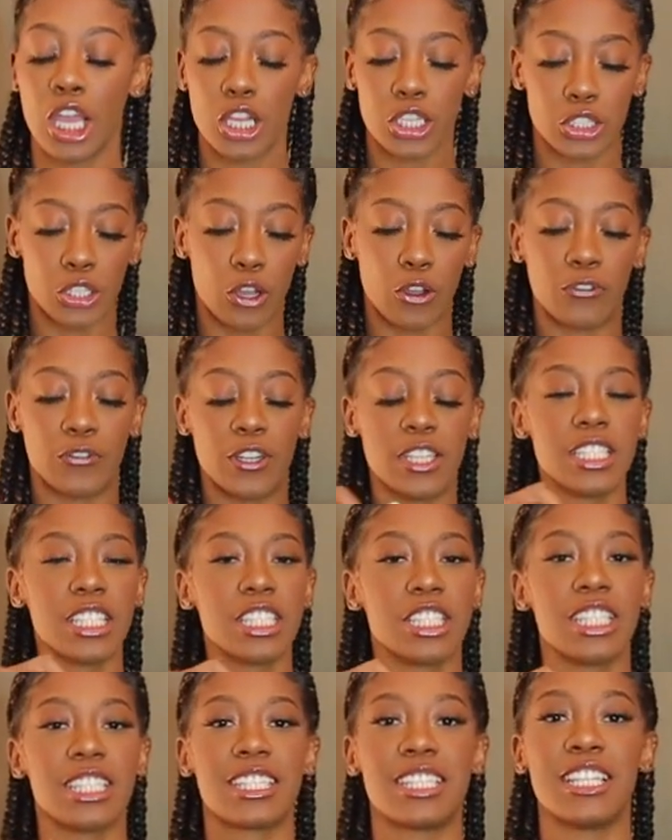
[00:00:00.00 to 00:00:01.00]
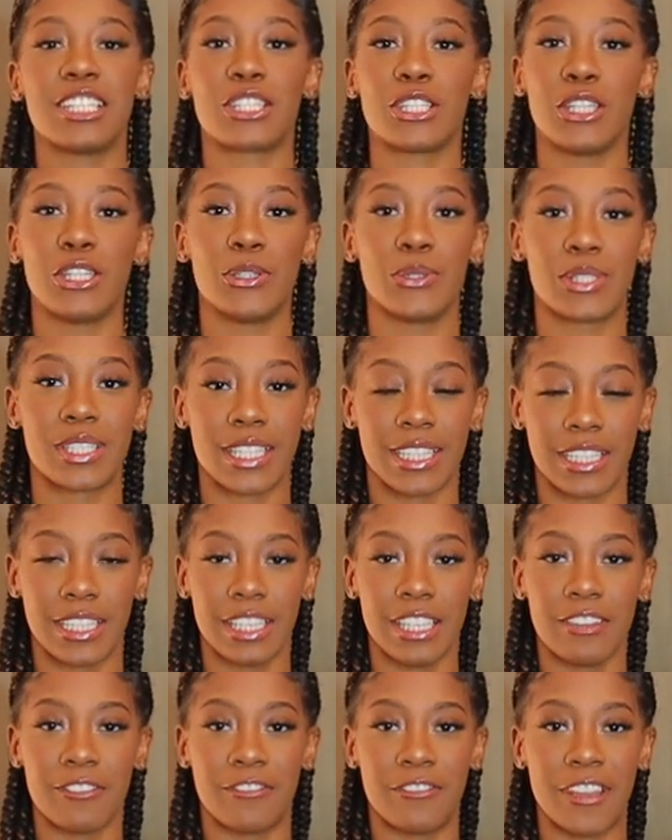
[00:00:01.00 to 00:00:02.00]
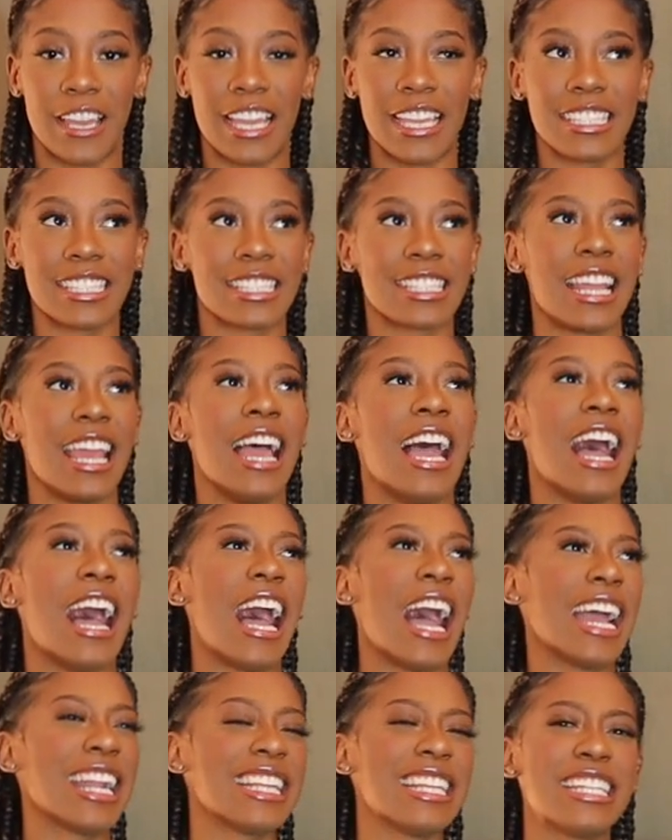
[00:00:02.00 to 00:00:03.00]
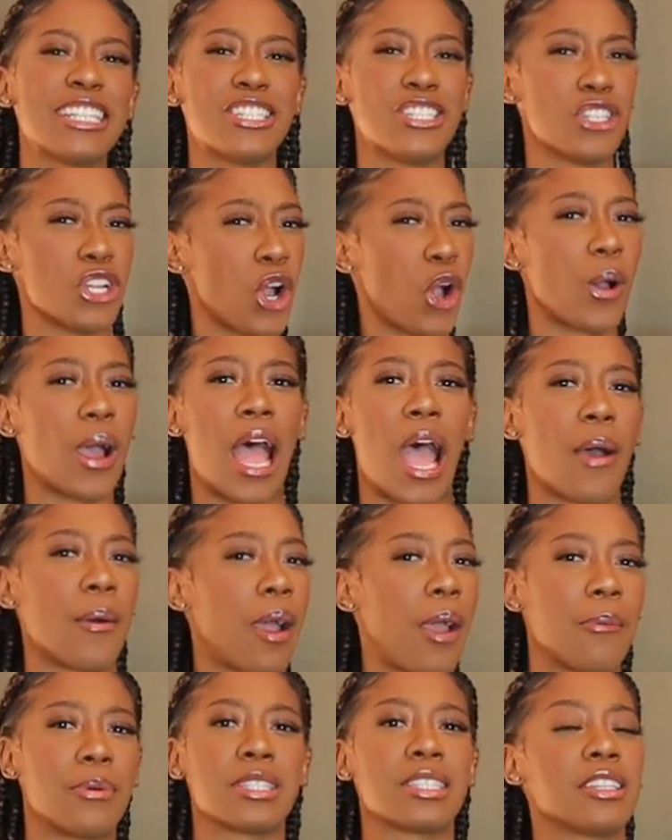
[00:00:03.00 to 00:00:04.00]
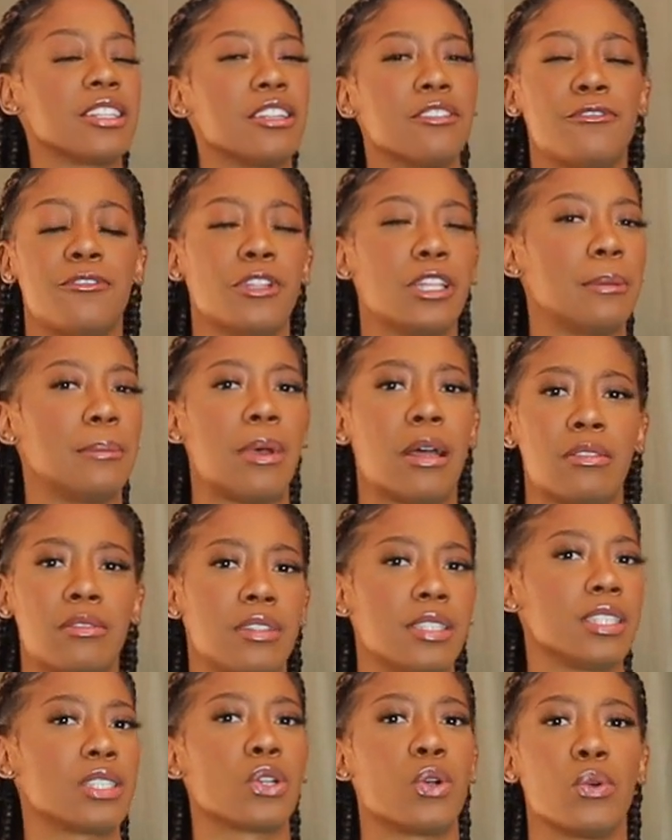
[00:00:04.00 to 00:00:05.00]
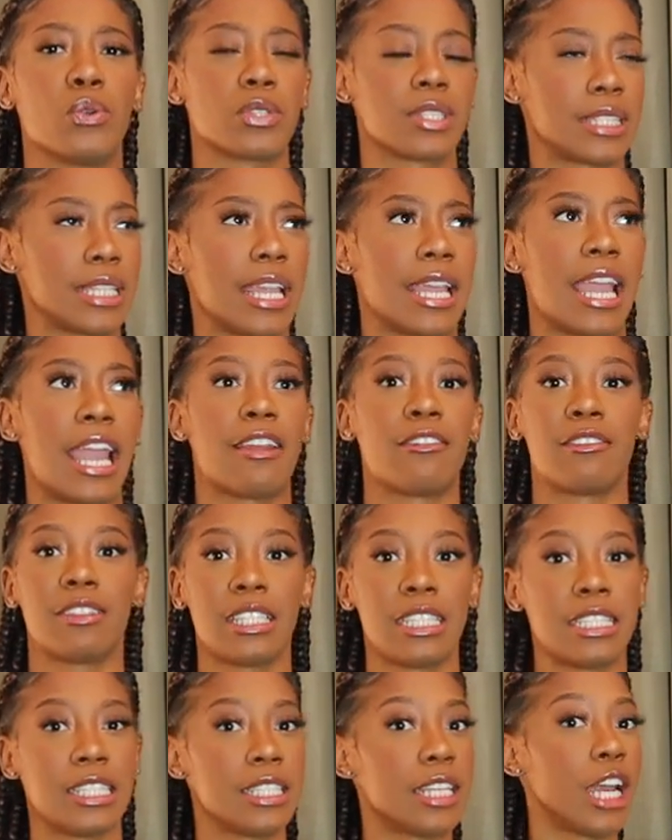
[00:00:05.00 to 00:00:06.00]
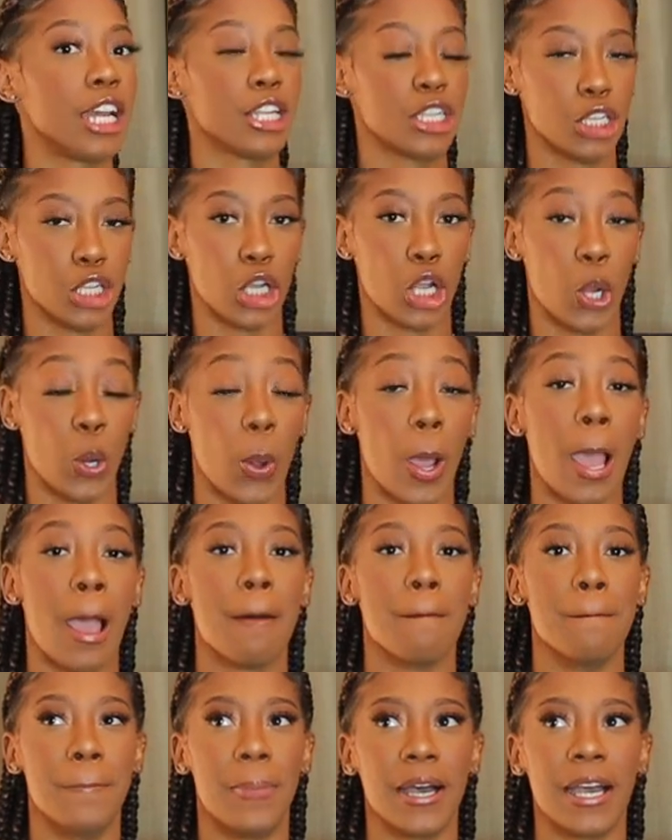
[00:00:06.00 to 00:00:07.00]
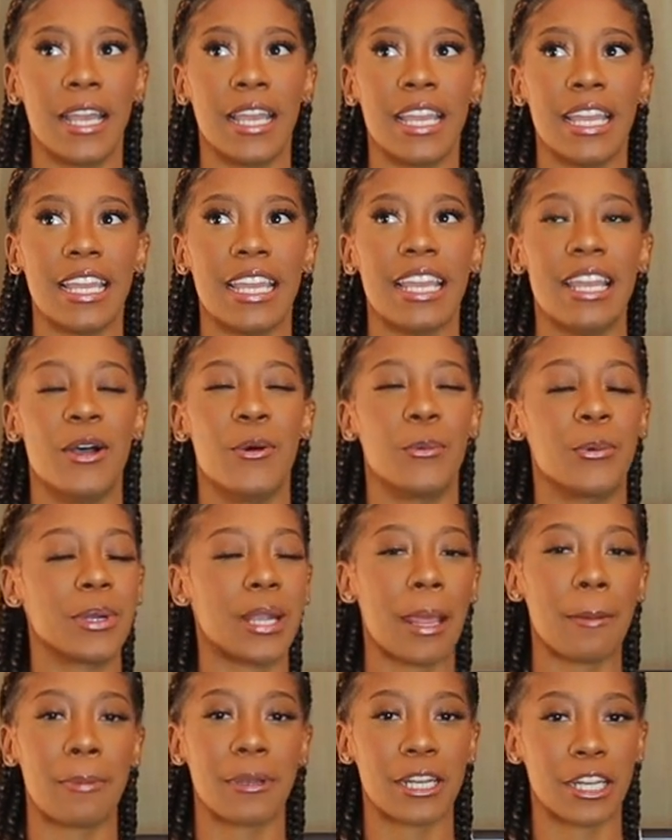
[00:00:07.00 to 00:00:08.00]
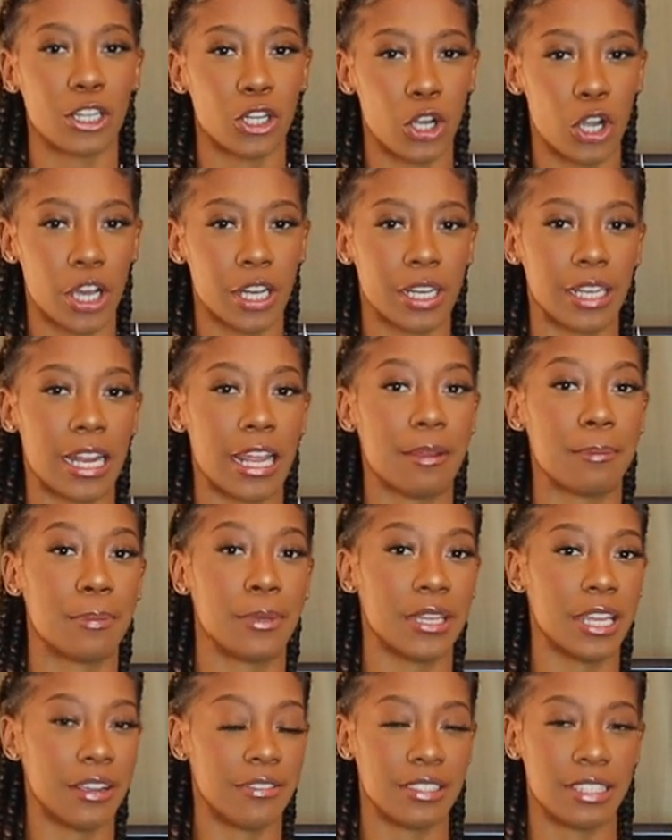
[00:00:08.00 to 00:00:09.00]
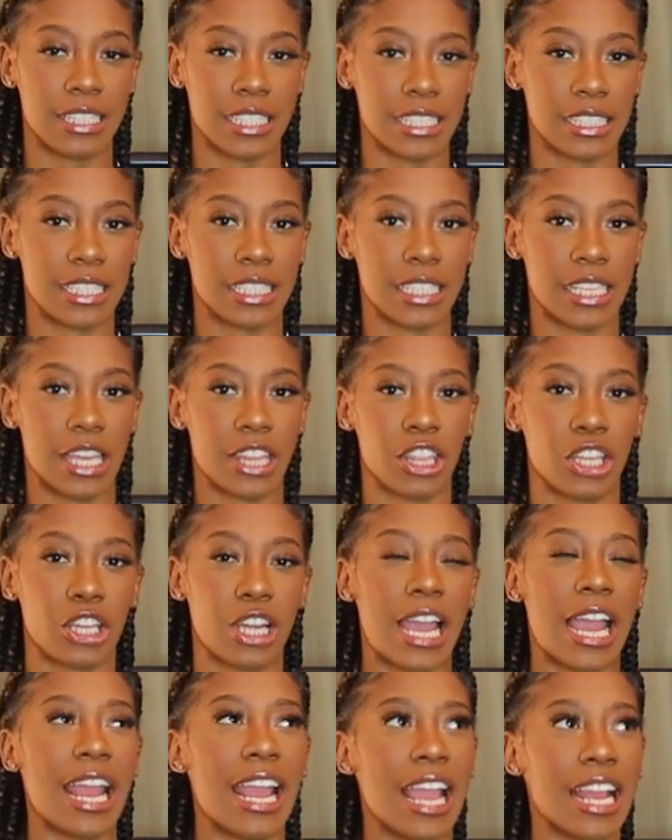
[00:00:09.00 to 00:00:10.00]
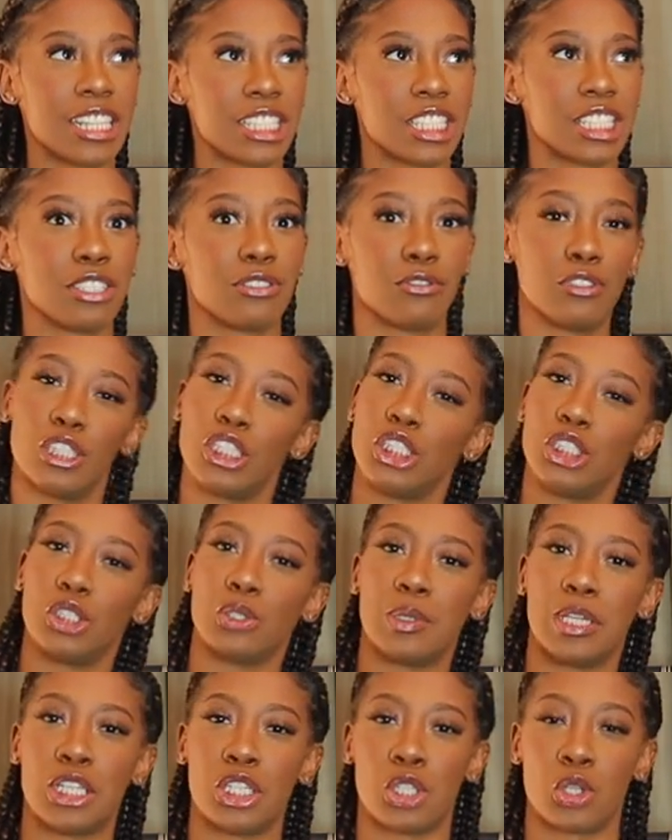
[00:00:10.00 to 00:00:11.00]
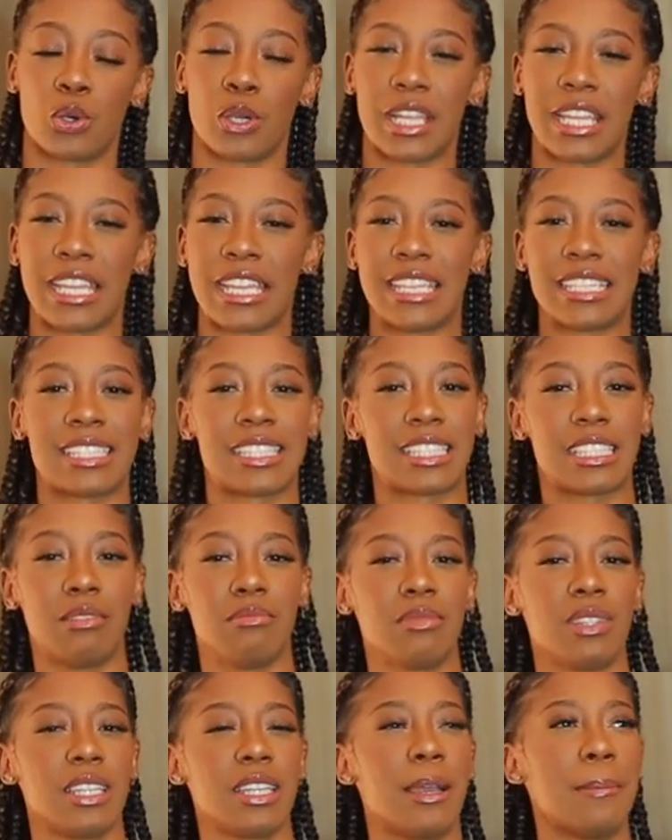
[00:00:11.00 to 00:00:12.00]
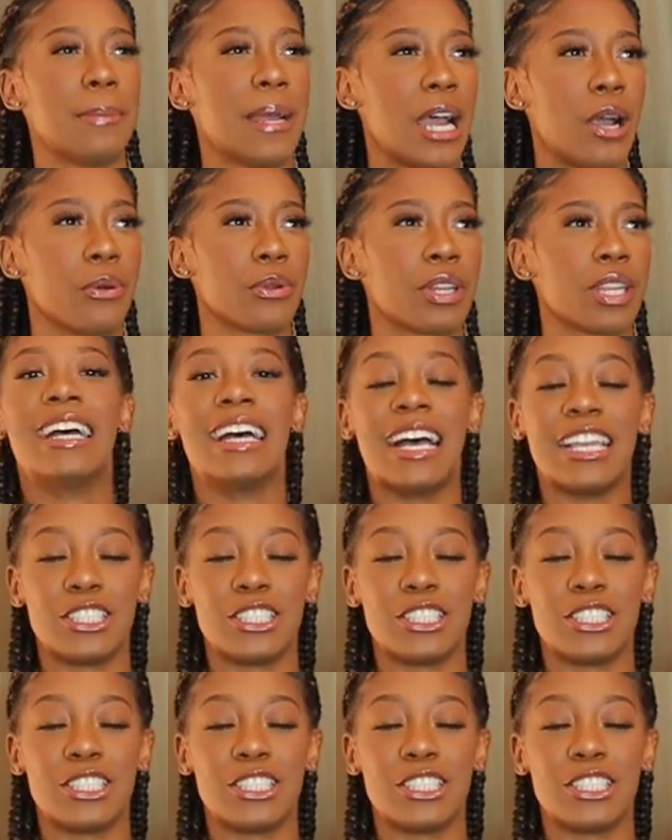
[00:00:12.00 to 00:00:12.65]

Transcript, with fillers: So first is just this utility vest I didn't know how I was going to feel about this whole set. I really did not know, but when I put it on and I put everything together, I actually really do enjoy it. It's something about it.